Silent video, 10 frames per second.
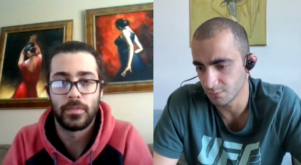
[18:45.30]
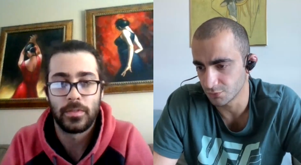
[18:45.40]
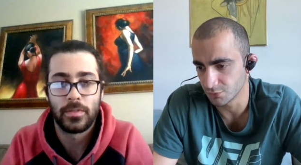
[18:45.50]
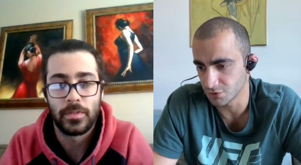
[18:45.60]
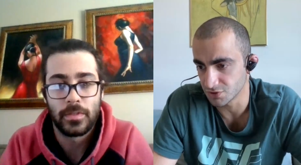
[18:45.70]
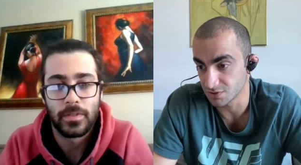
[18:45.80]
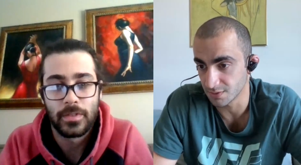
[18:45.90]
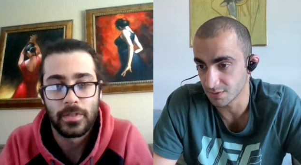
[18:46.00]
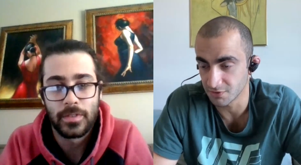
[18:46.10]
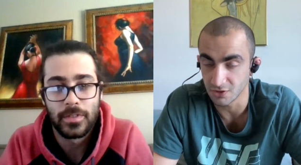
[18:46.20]
Speaker 1: him it
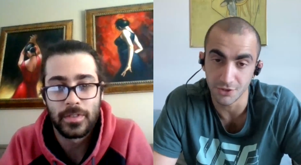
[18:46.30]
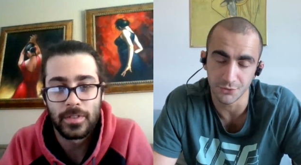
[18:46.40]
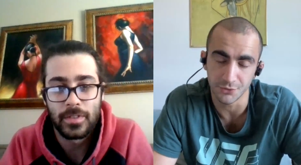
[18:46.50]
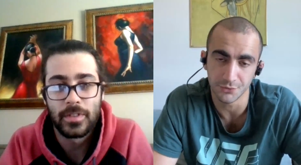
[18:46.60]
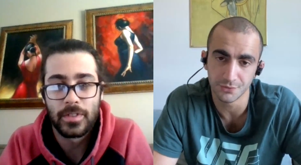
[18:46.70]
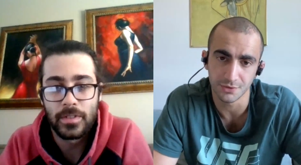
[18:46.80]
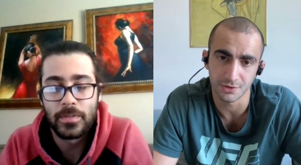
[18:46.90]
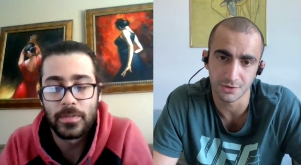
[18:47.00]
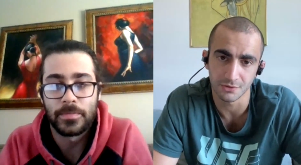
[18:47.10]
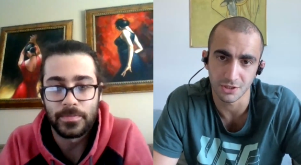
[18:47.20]
was something
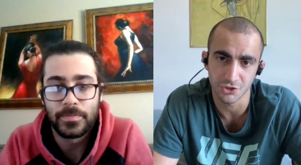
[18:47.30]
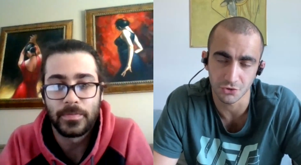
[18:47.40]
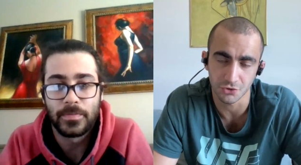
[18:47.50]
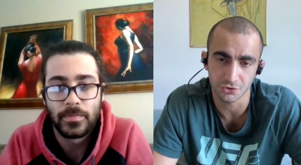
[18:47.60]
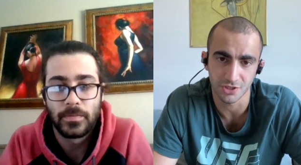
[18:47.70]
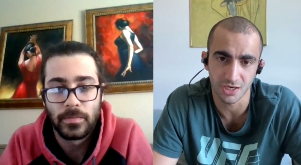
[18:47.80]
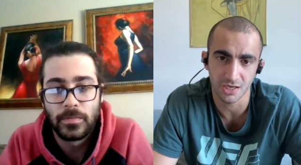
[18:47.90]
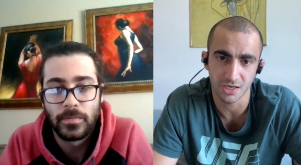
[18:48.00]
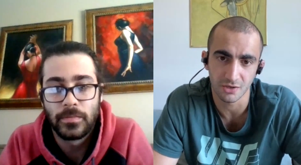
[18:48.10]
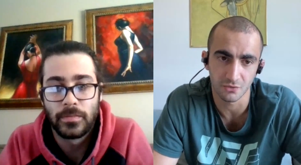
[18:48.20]
new, you know, like
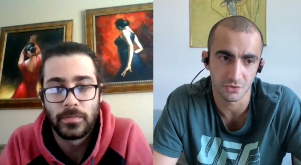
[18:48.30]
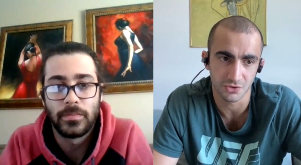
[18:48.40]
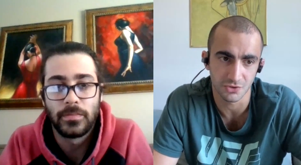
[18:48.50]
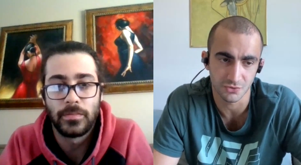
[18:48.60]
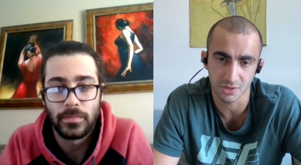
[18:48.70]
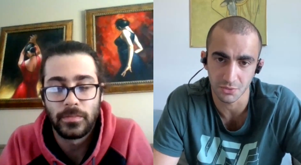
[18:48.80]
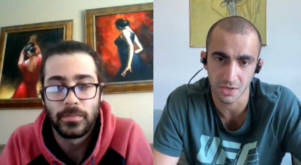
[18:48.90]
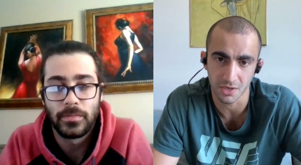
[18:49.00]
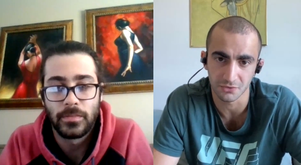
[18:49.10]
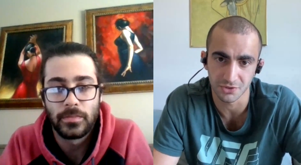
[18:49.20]
short guy who
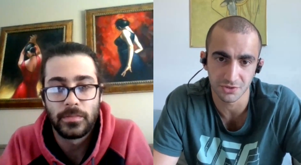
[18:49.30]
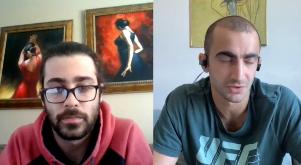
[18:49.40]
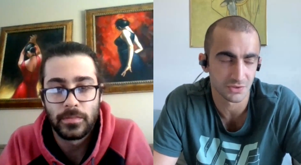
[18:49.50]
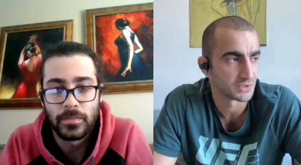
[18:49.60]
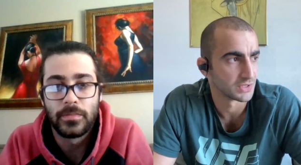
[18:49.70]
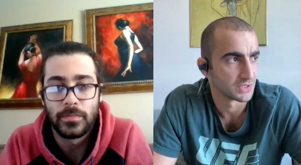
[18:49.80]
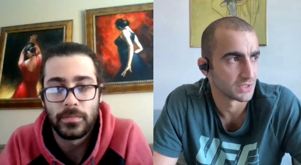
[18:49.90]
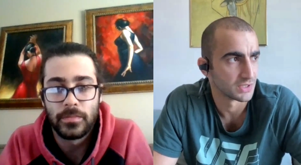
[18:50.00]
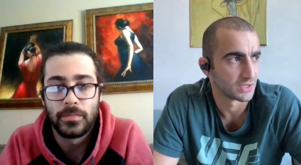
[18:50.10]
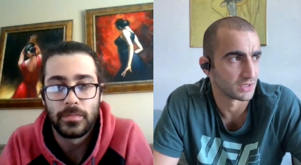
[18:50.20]
was well-rounded
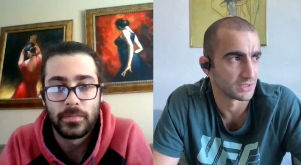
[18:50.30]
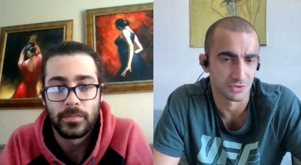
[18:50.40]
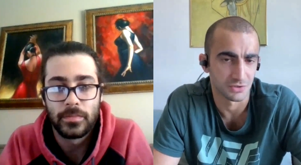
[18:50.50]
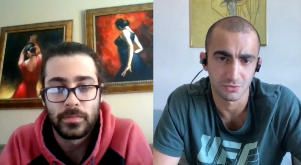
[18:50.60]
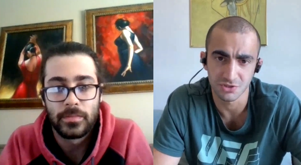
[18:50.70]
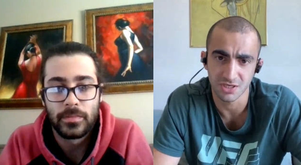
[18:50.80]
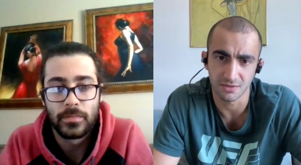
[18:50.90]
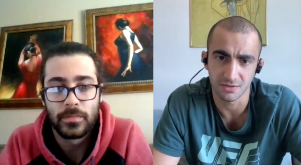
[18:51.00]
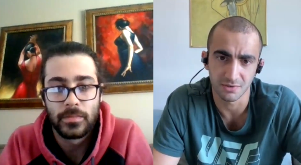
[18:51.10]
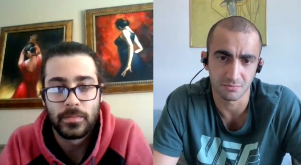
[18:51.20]
and
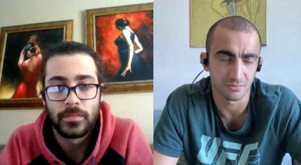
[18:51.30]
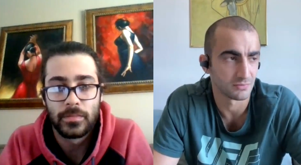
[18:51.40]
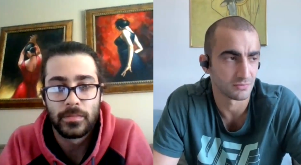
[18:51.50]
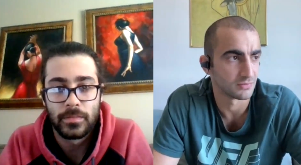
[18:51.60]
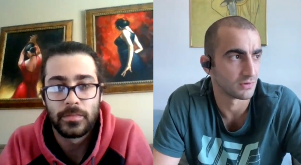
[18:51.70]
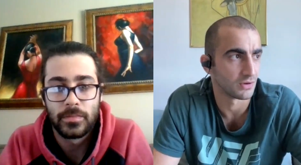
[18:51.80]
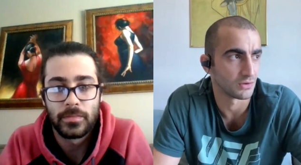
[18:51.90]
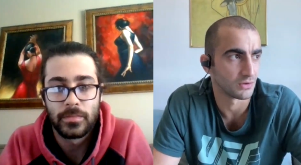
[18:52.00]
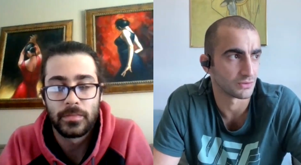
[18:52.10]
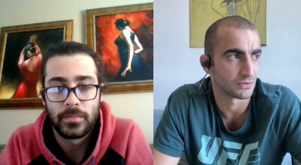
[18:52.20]
he was coming
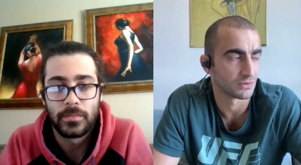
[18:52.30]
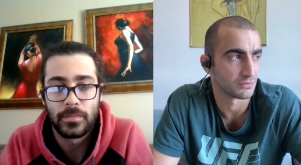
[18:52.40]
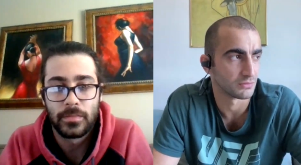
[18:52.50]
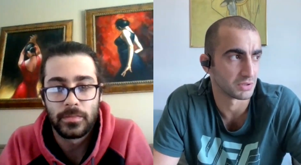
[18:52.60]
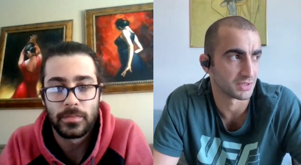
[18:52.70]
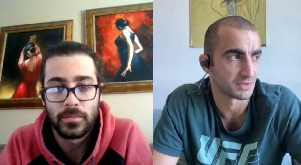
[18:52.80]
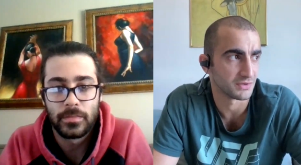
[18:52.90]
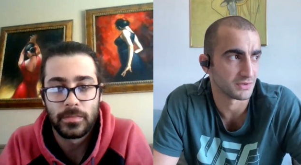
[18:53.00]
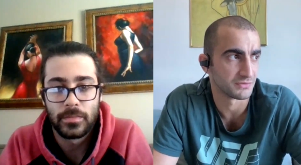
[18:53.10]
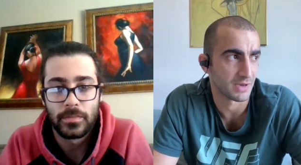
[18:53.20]
all,
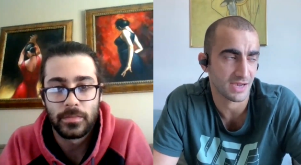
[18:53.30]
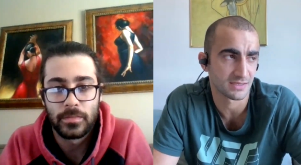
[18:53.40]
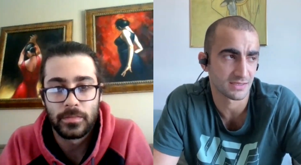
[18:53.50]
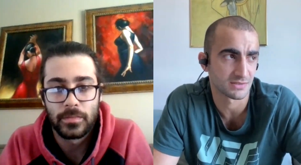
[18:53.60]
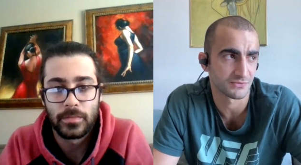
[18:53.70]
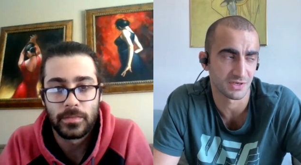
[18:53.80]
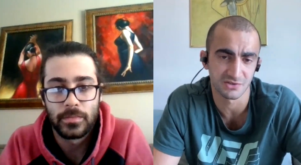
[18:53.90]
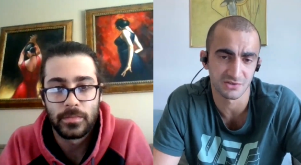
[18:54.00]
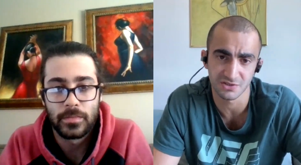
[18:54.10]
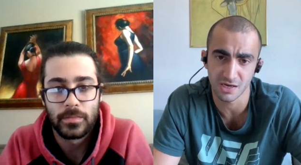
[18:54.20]
but if
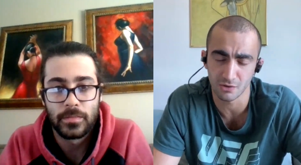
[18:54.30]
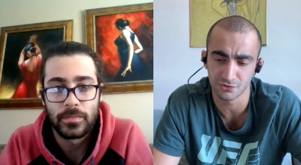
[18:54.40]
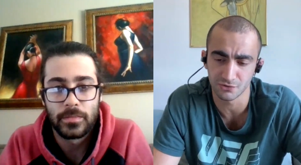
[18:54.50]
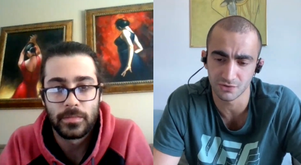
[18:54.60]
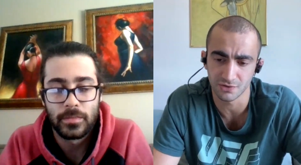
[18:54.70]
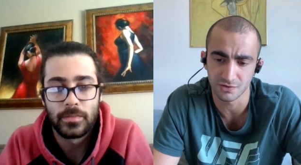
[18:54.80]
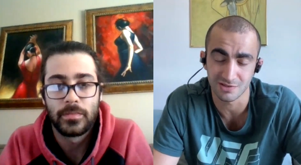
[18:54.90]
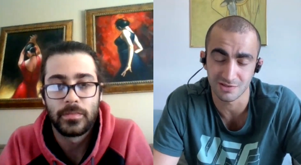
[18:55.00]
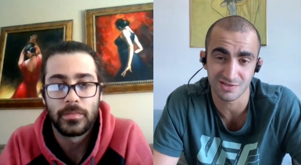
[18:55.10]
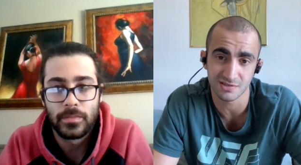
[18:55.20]
Max figures
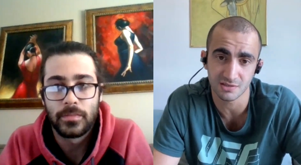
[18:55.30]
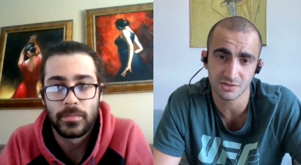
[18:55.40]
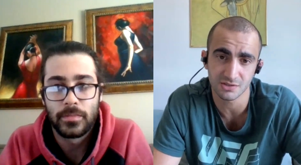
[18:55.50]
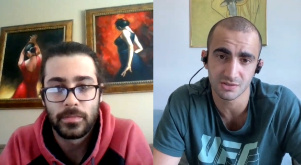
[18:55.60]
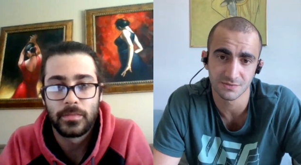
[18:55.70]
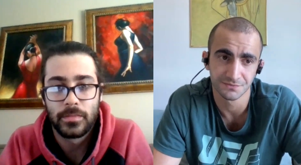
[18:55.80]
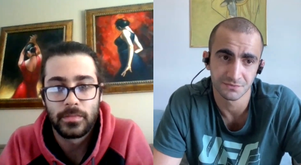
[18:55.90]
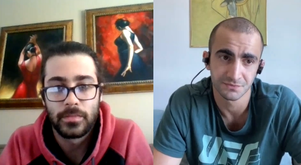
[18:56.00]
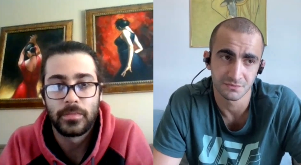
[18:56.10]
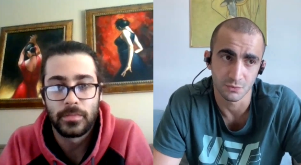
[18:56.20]
out the
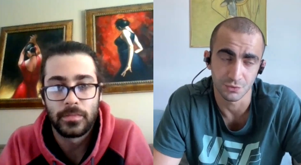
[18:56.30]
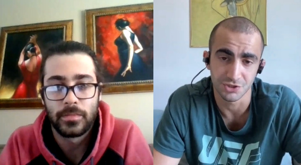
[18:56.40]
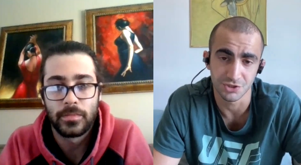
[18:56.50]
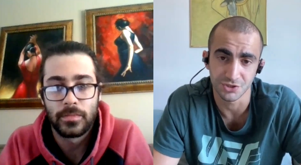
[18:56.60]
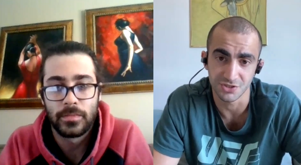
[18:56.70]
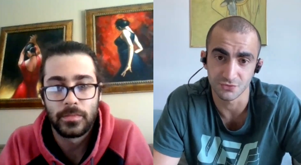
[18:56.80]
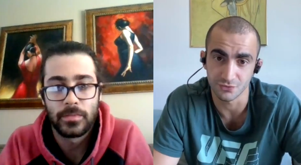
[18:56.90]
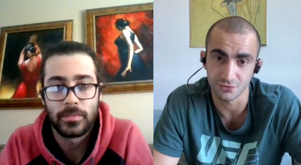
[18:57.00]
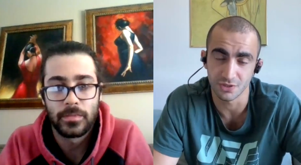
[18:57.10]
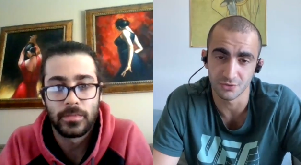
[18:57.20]
distance, which
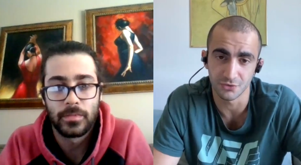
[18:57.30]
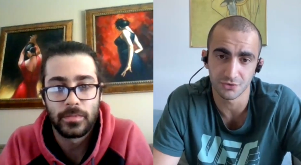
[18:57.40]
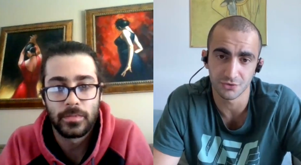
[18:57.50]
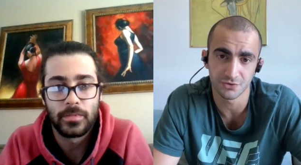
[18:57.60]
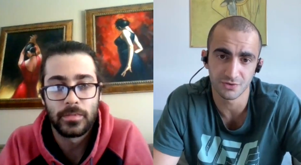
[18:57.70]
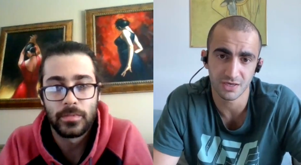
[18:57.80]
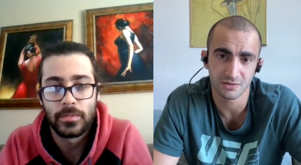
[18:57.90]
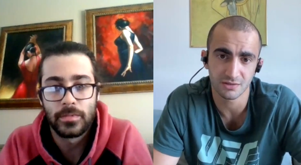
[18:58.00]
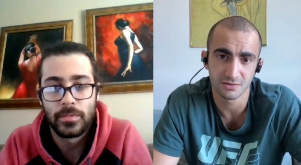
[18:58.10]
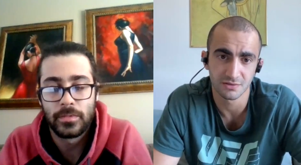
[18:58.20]
he's really
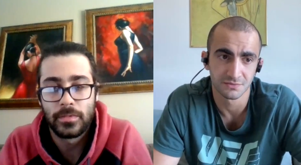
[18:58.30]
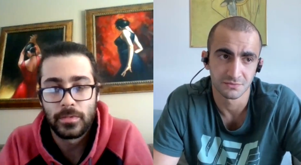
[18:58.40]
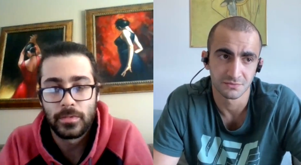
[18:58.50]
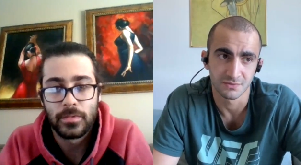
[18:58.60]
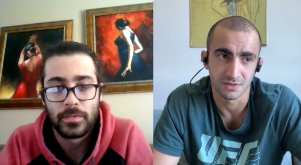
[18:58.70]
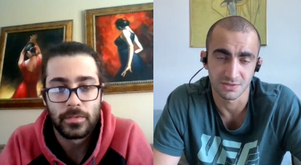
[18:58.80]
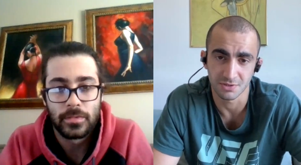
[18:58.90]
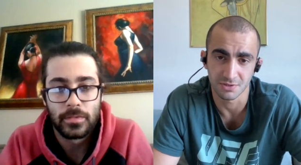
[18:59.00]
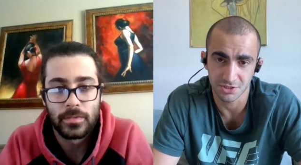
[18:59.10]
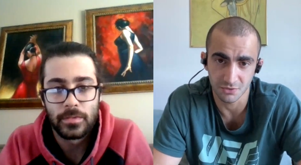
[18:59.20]
good in that,
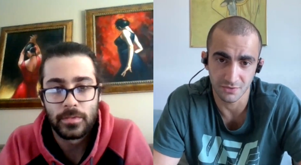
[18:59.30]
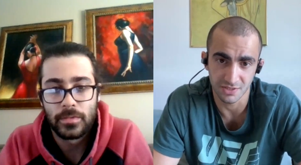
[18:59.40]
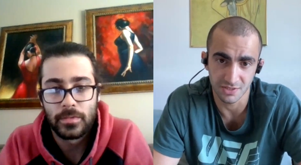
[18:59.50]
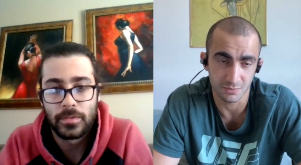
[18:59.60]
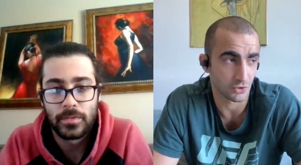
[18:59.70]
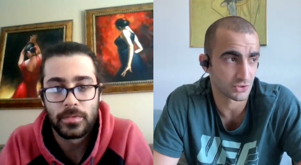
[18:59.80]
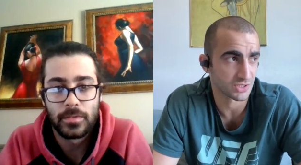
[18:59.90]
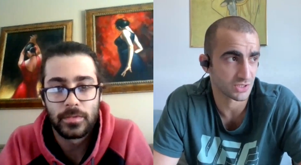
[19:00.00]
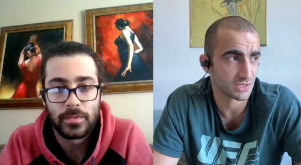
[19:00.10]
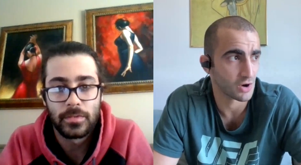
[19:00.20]
especially with
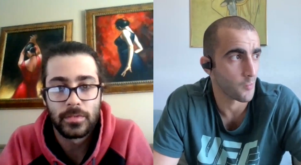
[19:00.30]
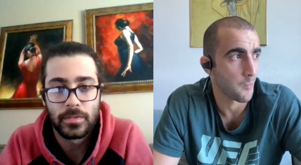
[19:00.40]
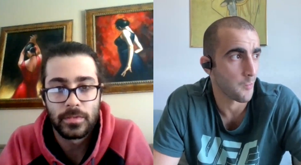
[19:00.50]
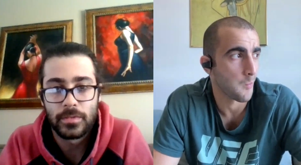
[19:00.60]
his boxing,